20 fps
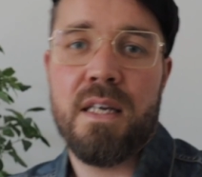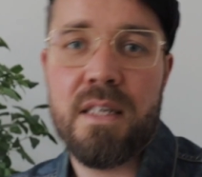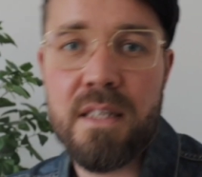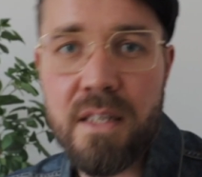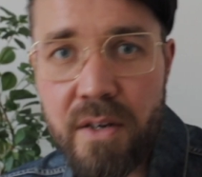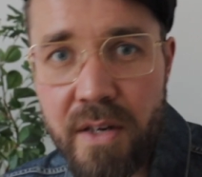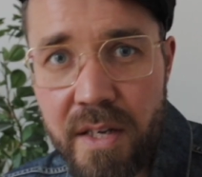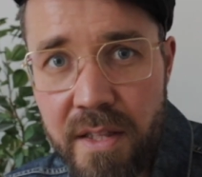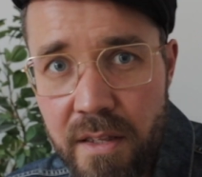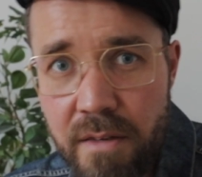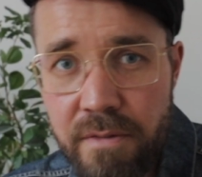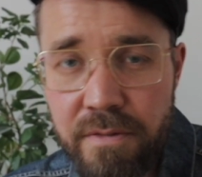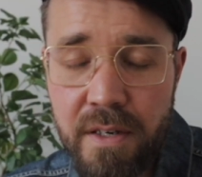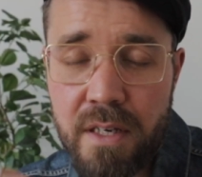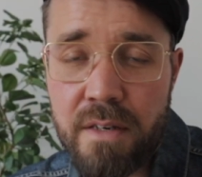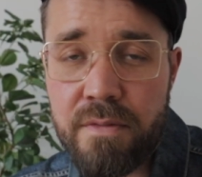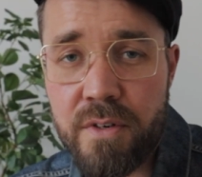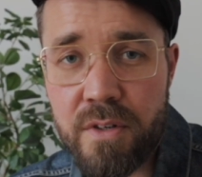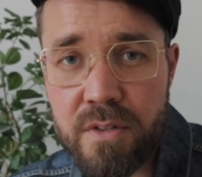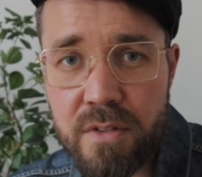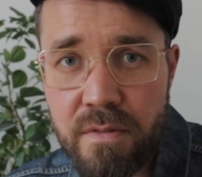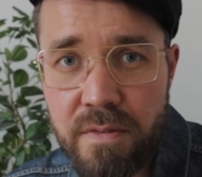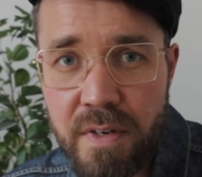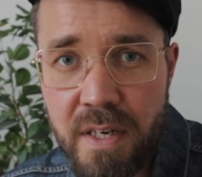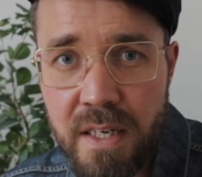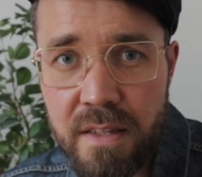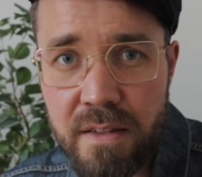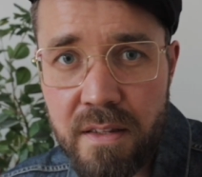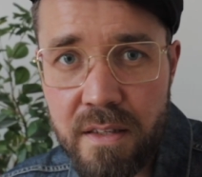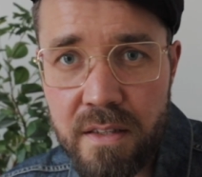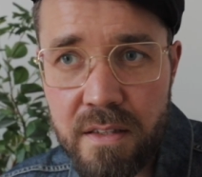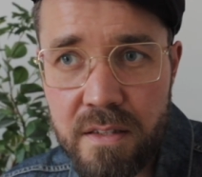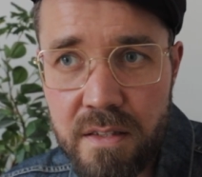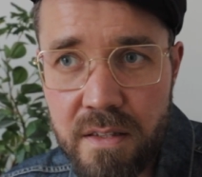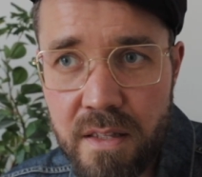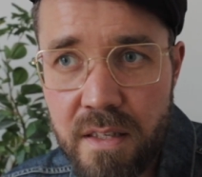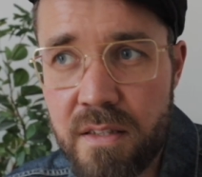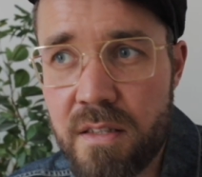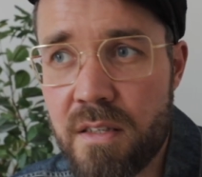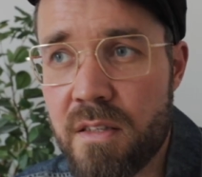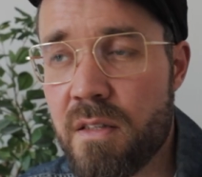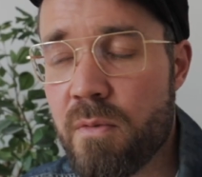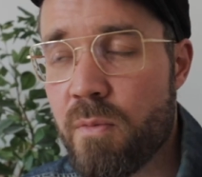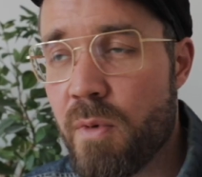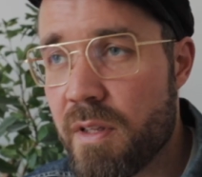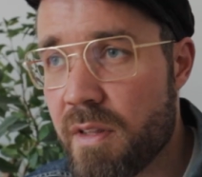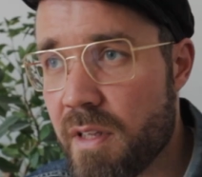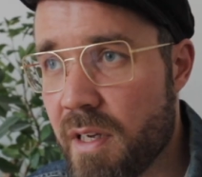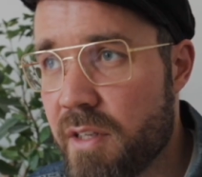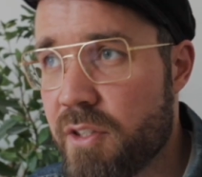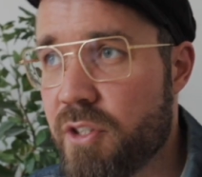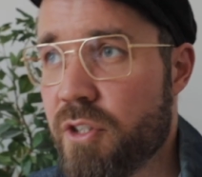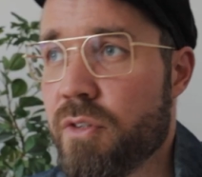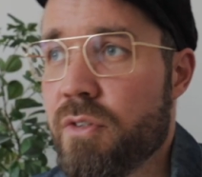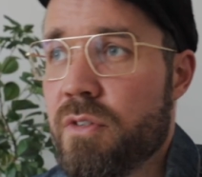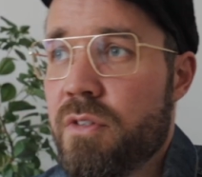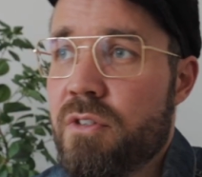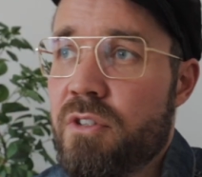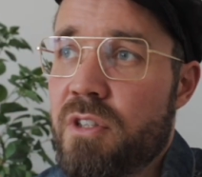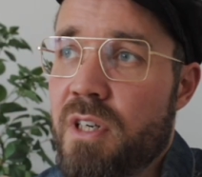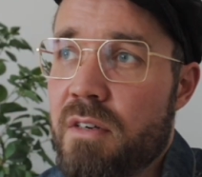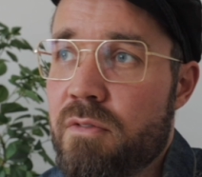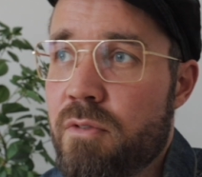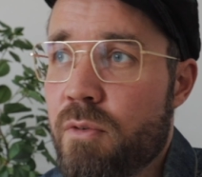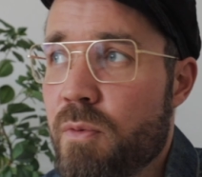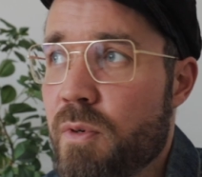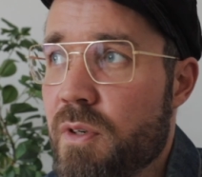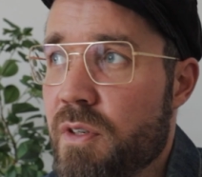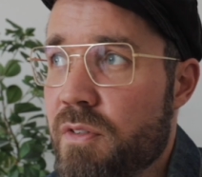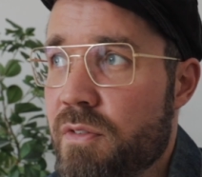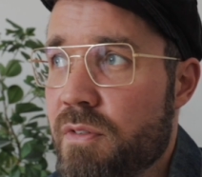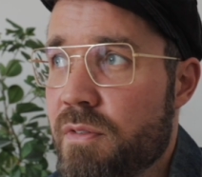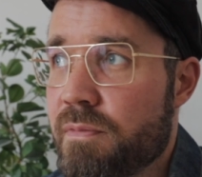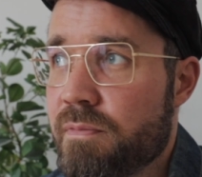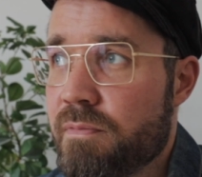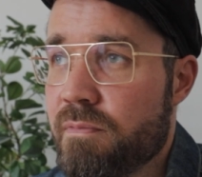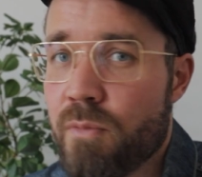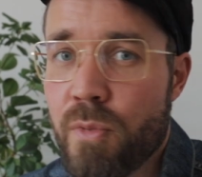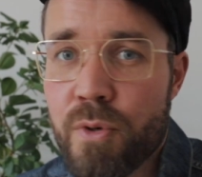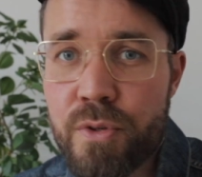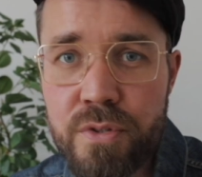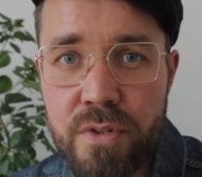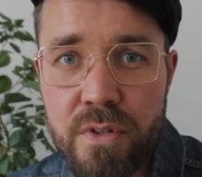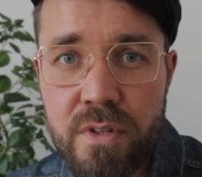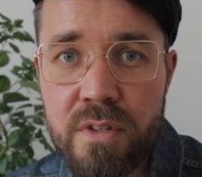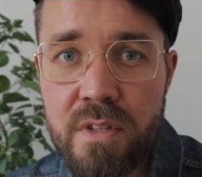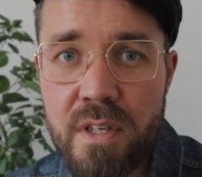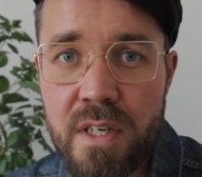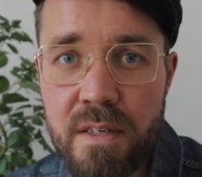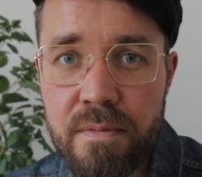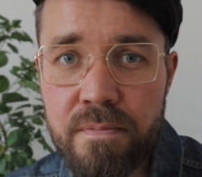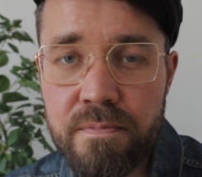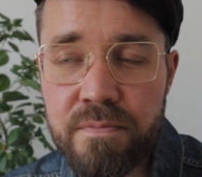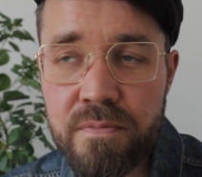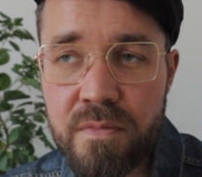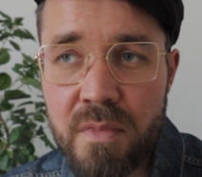Now in the 5 years I've had this is the one that I chose to travel with most of the time.